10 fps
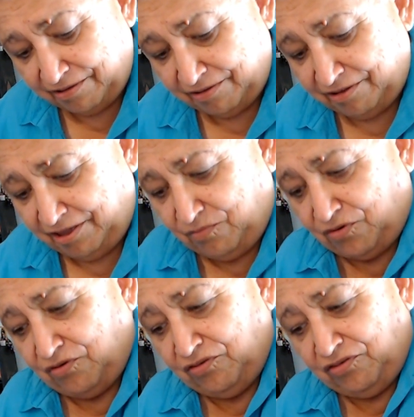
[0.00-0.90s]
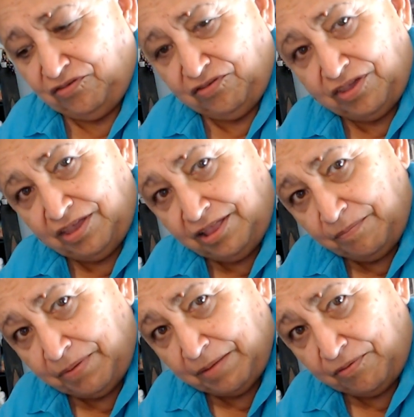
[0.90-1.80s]
emerges in the
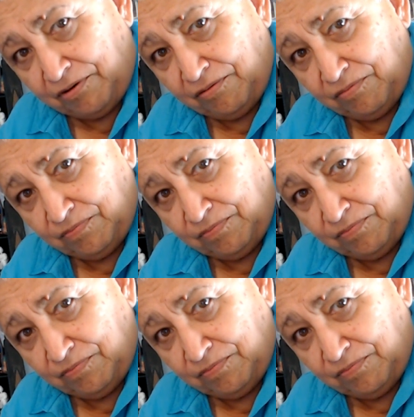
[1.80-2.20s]
pepper